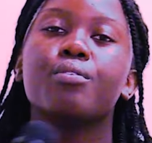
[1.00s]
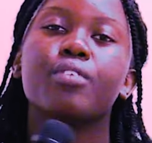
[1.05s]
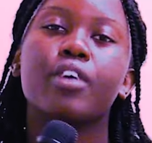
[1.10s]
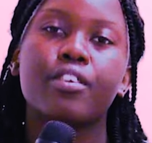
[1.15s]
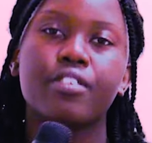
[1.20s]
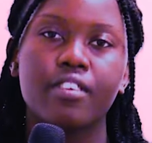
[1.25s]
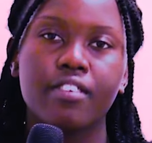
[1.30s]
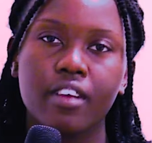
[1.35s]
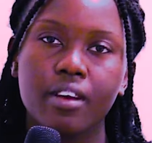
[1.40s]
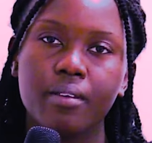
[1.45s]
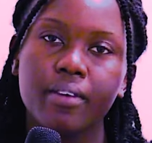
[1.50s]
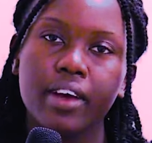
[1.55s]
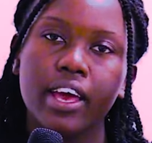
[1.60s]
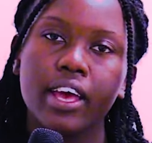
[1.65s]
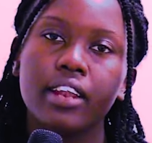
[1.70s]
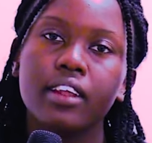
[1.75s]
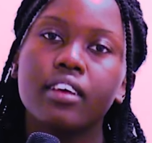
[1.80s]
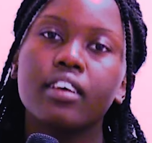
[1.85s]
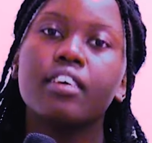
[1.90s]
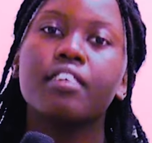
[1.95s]
Roses are
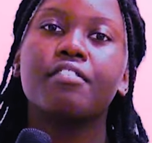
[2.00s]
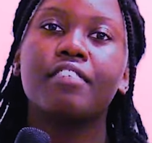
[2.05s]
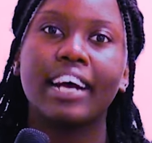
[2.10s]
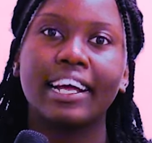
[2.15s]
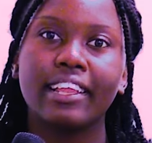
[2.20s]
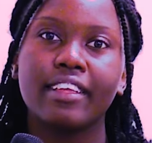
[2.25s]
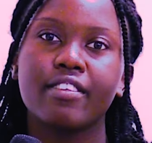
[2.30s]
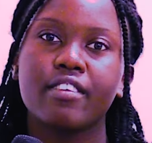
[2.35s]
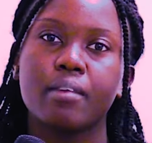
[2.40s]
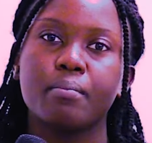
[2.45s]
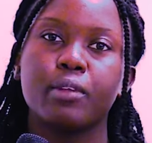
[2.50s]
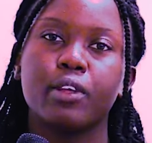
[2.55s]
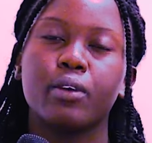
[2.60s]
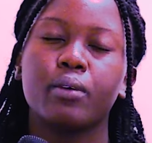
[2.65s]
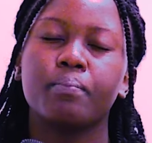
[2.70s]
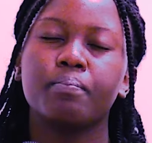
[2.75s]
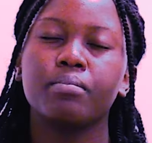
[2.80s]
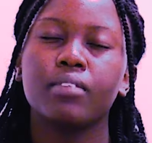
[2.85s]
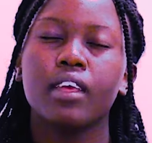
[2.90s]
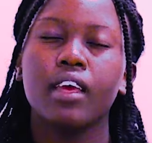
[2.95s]
red, violets are
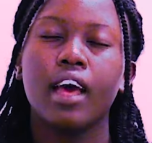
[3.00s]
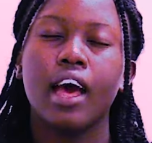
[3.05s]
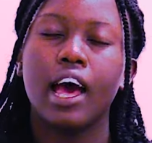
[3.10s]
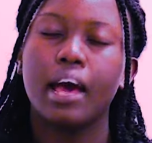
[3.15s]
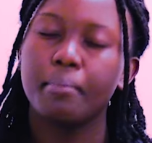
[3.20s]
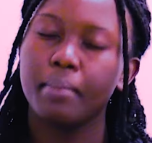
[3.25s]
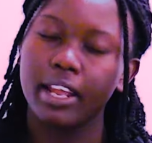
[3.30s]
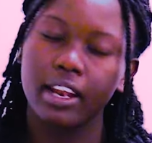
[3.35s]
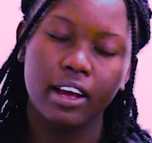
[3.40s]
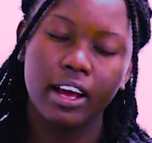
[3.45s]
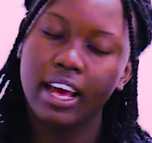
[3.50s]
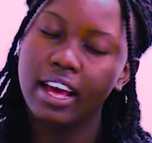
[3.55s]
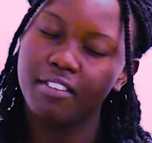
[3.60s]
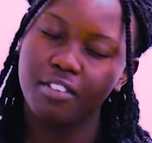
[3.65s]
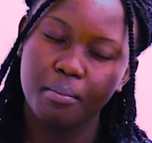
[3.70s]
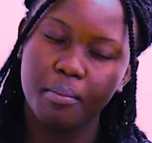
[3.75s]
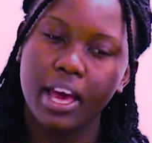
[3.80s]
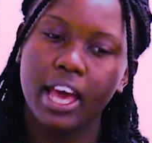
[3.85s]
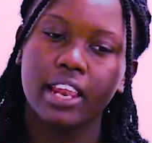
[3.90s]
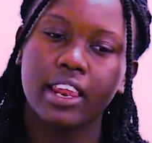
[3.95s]
blue. I may not have
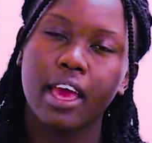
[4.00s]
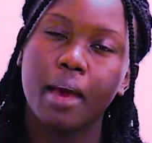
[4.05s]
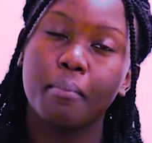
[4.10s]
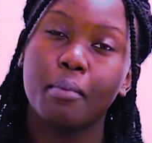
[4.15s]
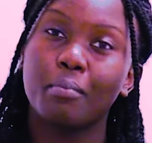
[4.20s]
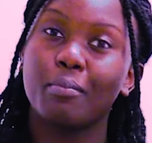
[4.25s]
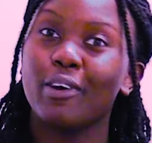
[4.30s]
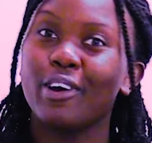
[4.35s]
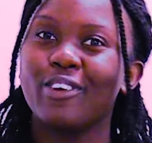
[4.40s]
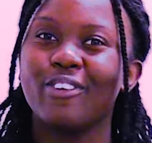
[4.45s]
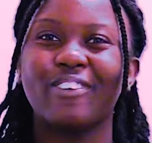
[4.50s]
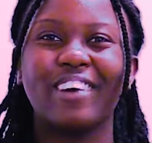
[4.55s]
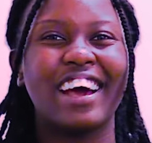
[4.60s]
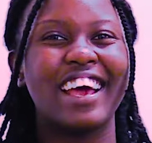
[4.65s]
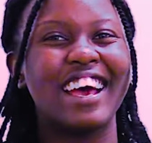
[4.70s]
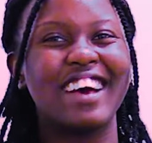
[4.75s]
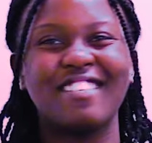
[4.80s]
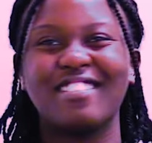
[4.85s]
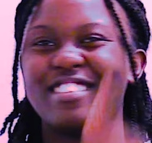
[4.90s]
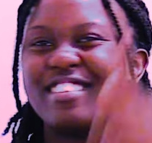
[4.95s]
a man yet, but boy, do I
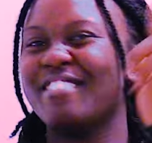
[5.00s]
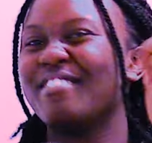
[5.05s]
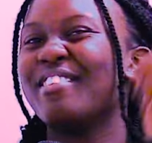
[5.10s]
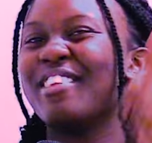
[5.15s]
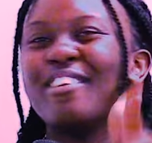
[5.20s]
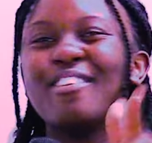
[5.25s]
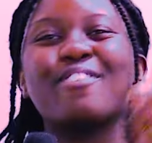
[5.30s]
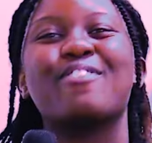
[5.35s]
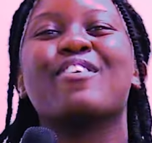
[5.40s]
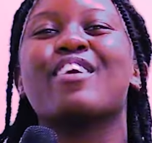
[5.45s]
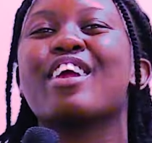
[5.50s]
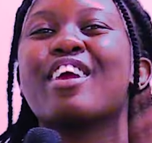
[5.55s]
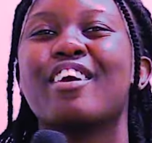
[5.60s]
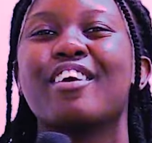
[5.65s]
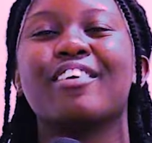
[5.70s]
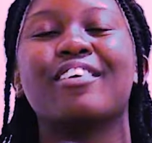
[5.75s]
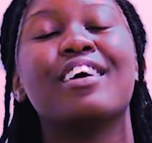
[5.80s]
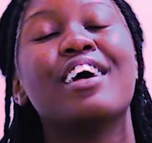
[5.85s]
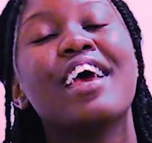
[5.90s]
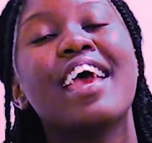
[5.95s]
have some news for
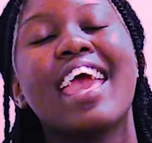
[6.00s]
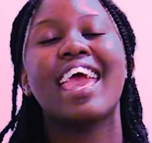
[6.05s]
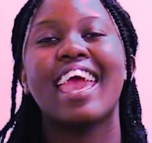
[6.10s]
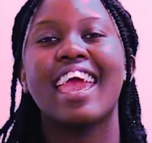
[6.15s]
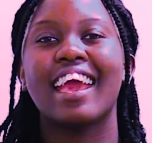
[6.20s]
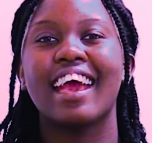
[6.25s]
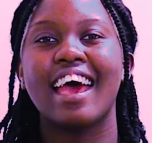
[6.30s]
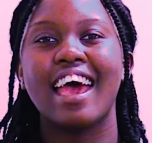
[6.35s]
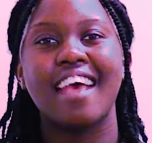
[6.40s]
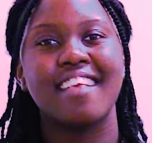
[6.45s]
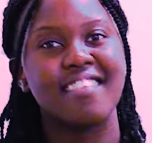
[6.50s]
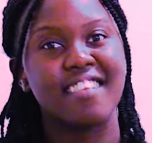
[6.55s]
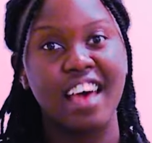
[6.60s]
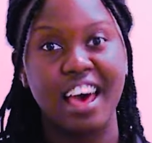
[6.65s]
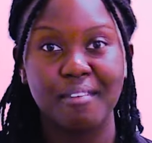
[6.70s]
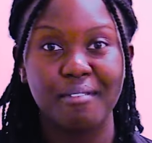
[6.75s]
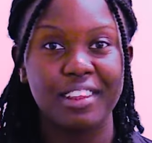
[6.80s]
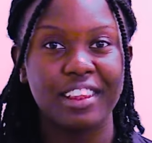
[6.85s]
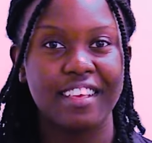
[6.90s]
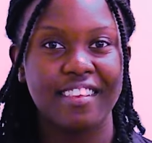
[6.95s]
you. Hey guys,
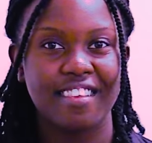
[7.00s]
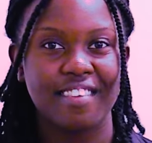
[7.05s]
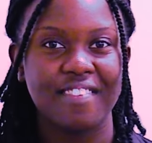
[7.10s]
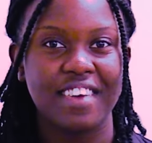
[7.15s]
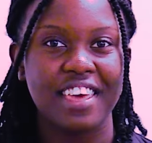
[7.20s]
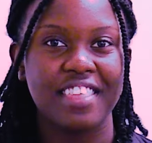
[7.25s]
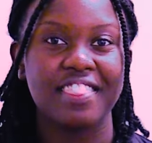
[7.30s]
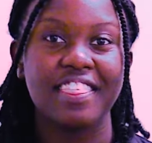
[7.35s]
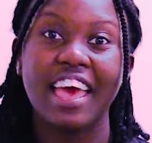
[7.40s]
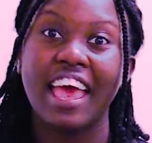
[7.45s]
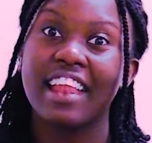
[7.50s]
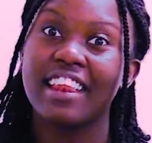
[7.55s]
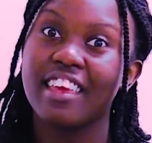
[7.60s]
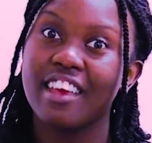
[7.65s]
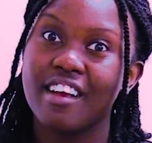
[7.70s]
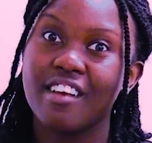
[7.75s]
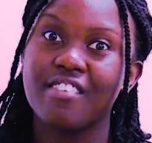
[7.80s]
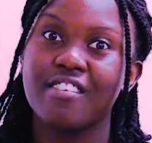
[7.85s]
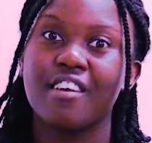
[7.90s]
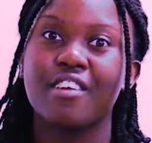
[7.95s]
I'm Elizabeth, and
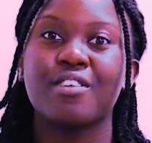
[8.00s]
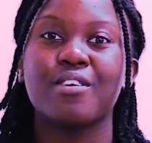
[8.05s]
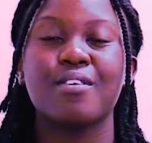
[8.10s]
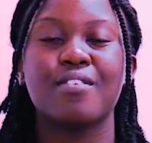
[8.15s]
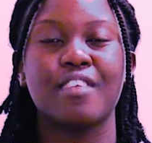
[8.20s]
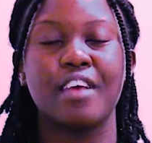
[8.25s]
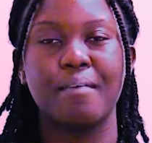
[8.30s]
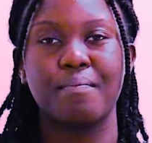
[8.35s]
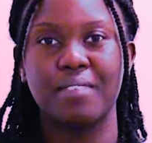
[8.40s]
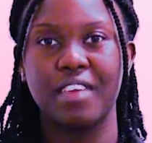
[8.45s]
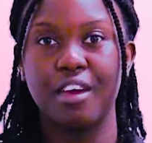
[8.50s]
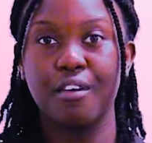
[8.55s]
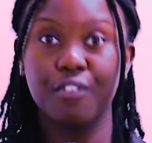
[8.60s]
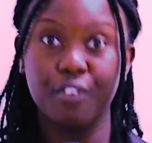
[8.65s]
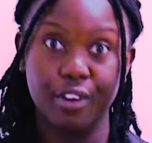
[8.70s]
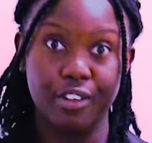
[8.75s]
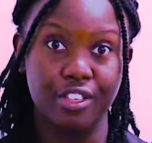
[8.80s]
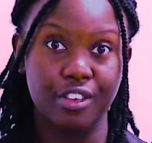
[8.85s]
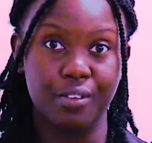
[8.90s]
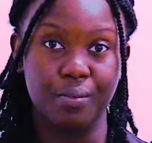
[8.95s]
here's your news update
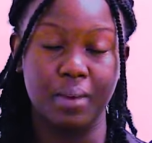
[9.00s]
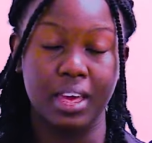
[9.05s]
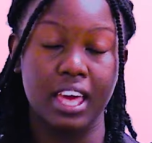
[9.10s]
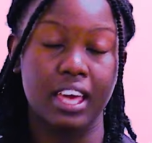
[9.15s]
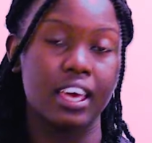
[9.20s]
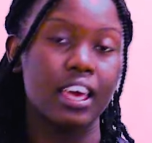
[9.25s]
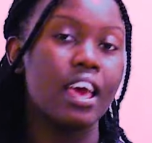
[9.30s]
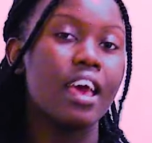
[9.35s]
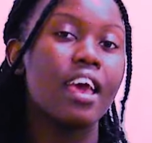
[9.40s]
for this week.